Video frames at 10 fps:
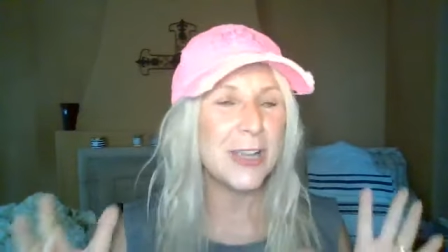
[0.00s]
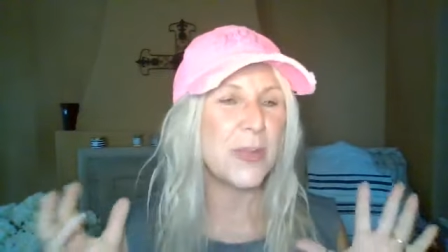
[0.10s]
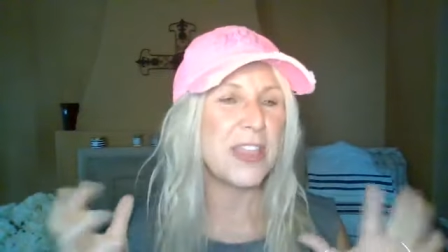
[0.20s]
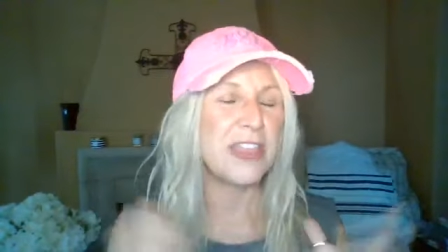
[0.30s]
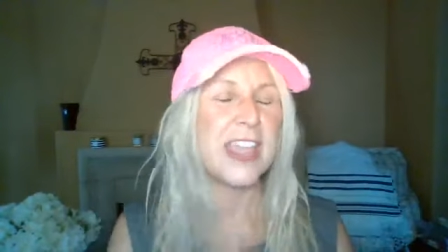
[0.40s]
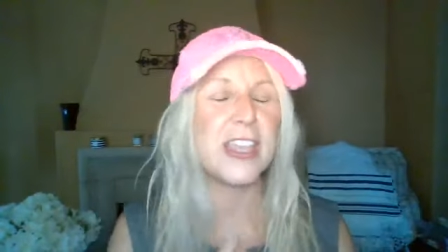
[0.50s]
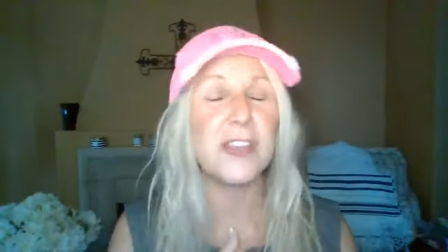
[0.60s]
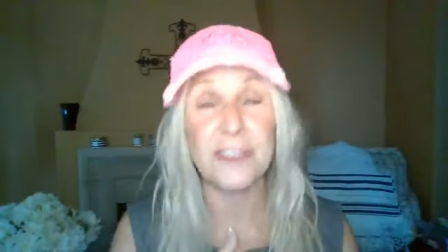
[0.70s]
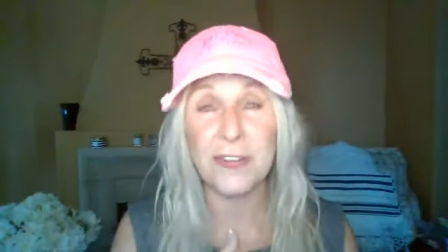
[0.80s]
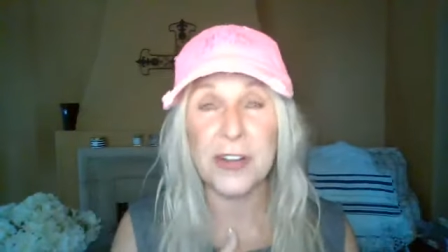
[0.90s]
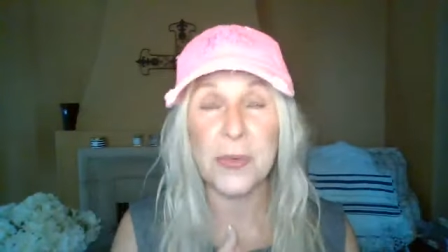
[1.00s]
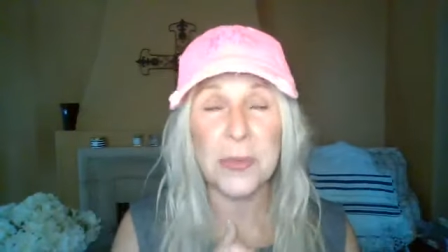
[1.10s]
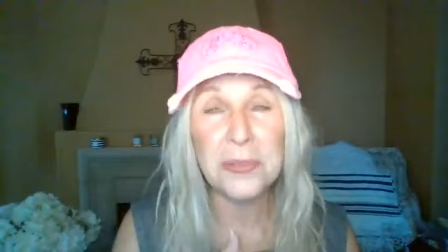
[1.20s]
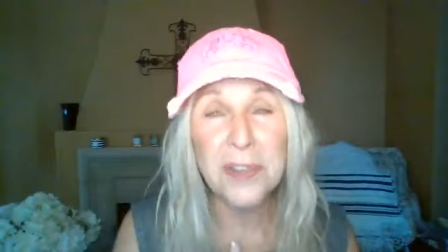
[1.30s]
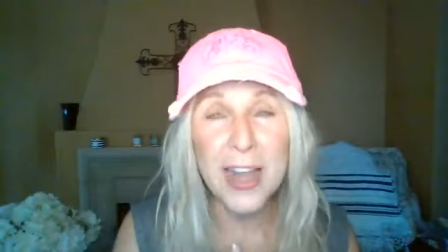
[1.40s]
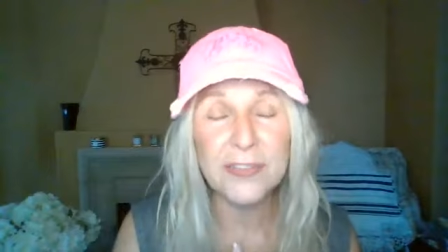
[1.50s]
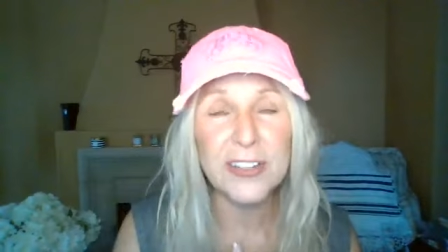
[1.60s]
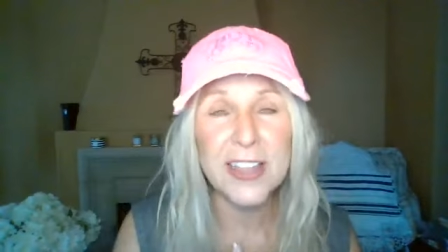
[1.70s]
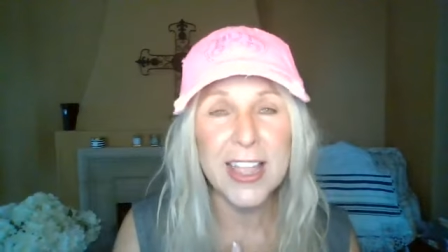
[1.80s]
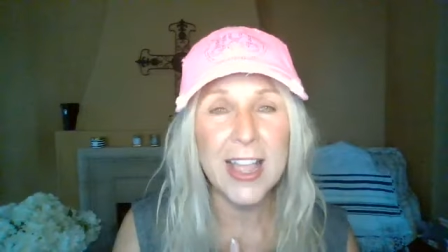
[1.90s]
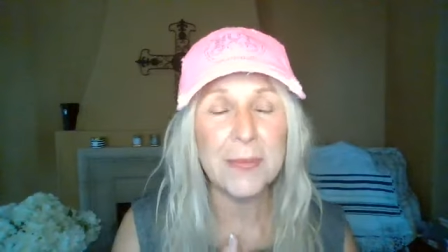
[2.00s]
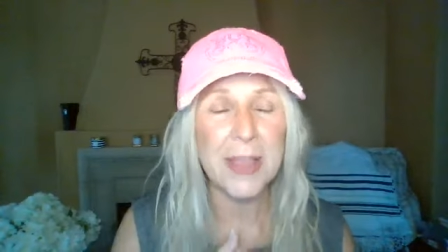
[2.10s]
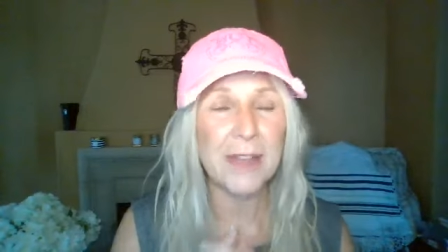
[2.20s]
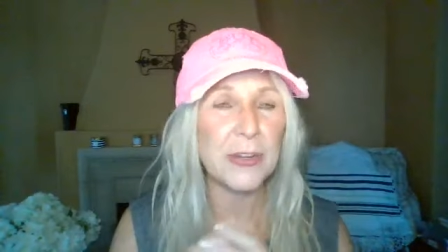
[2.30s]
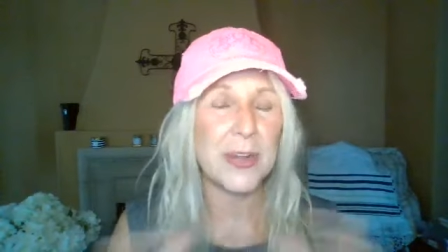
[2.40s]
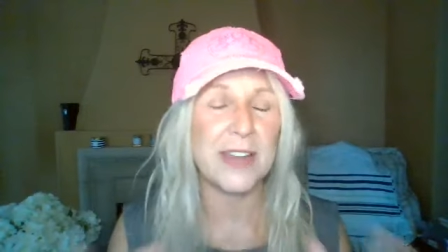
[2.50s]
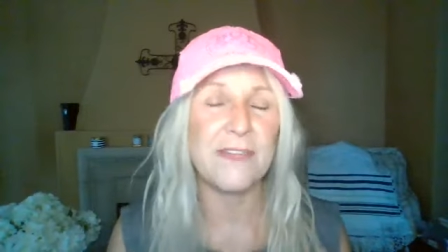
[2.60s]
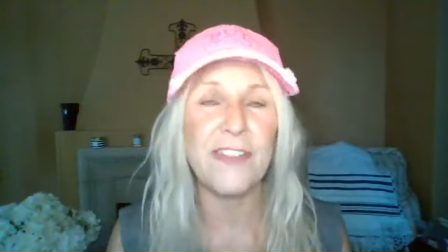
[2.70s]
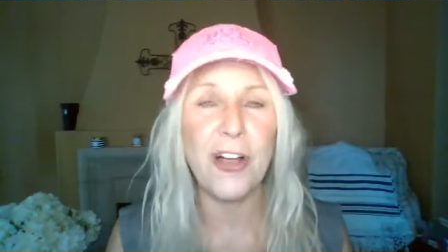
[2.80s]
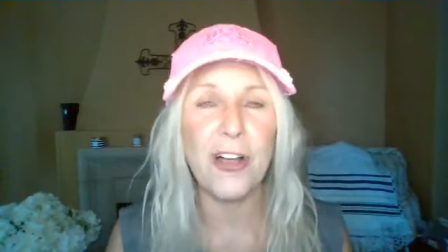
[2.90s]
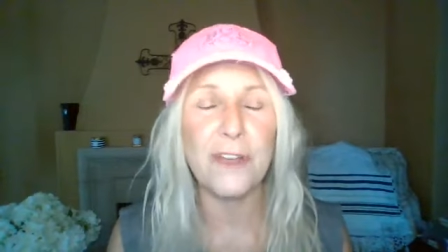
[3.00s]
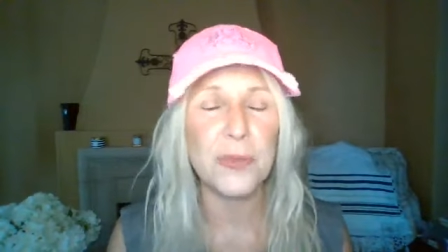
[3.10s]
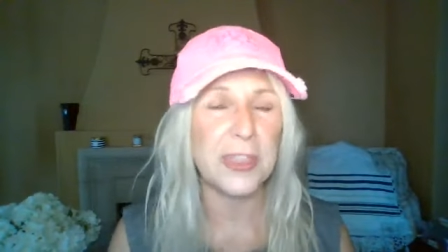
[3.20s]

We thank you for everyone praying for them, everyone involved.